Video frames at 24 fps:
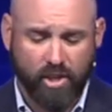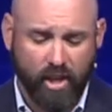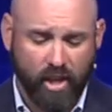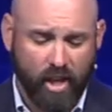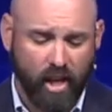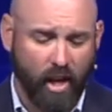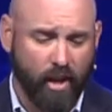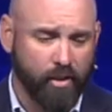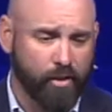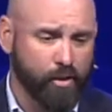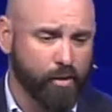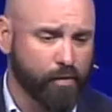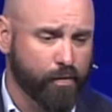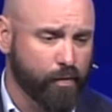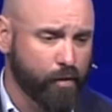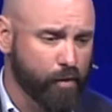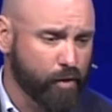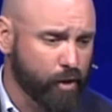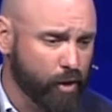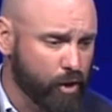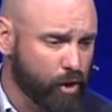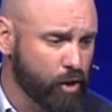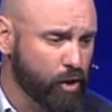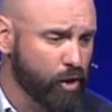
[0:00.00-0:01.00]
together for
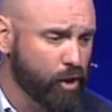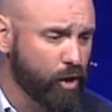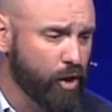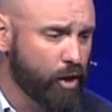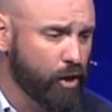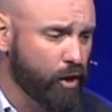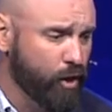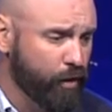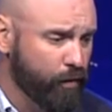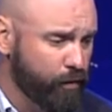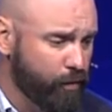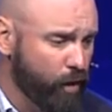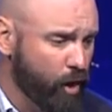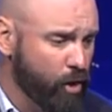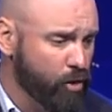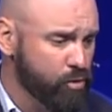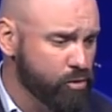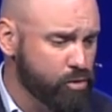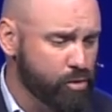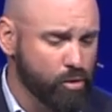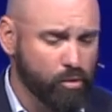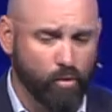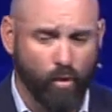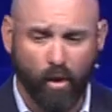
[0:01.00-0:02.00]
the good of
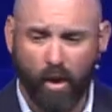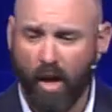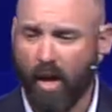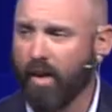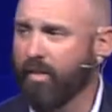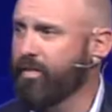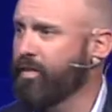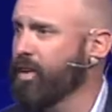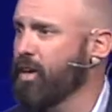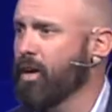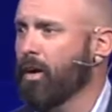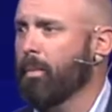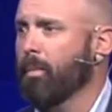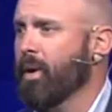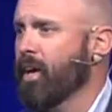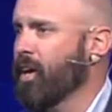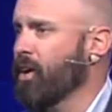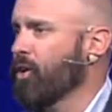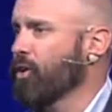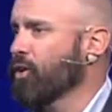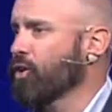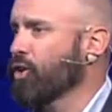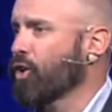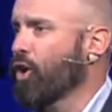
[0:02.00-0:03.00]
those who love him
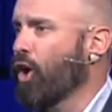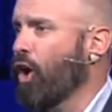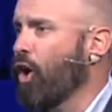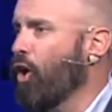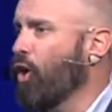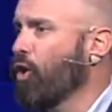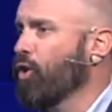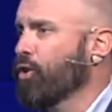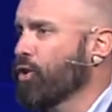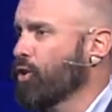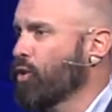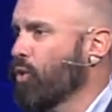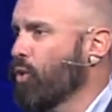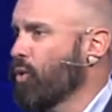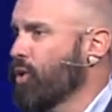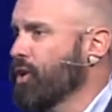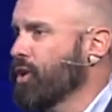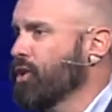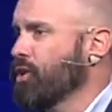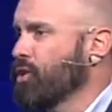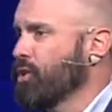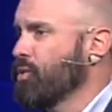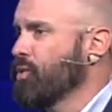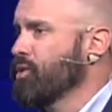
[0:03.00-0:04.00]
and are called
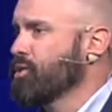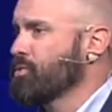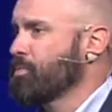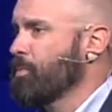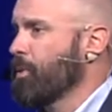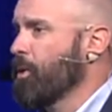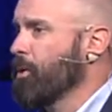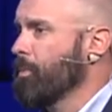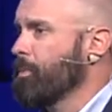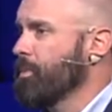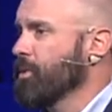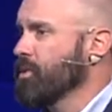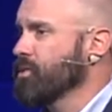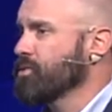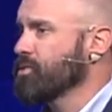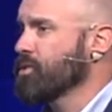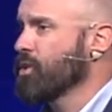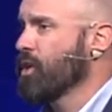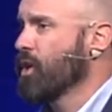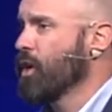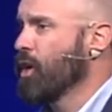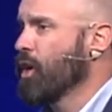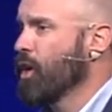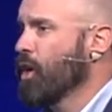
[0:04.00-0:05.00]
according to his purpose.
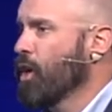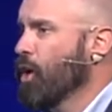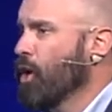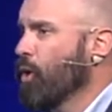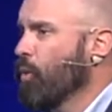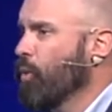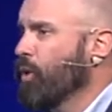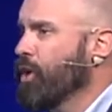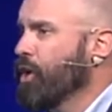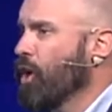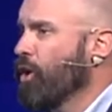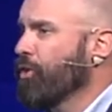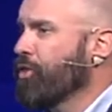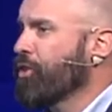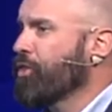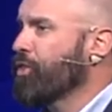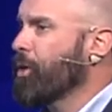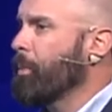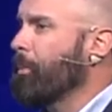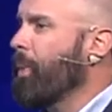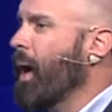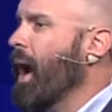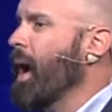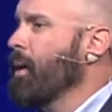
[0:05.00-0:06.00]
We know that
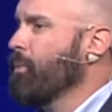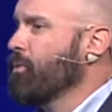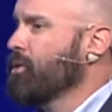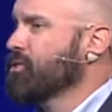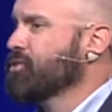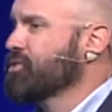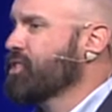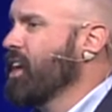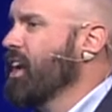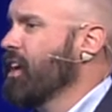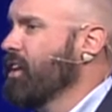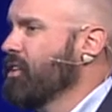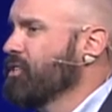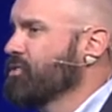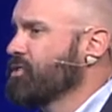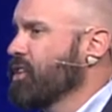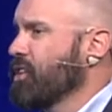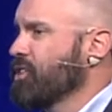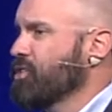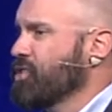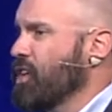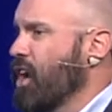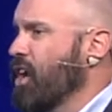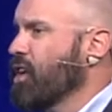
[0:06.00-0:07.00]
the Bible tells
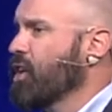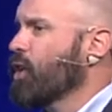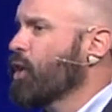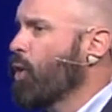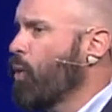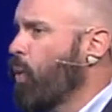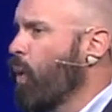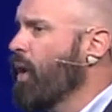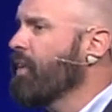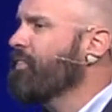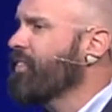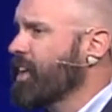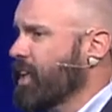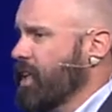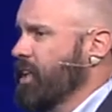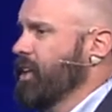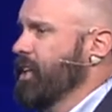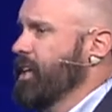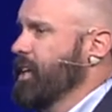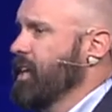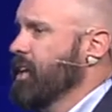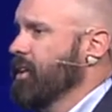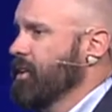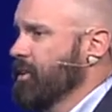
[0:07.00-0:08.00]
us
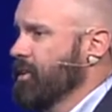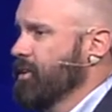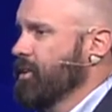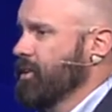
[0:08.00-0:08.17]
unequivocally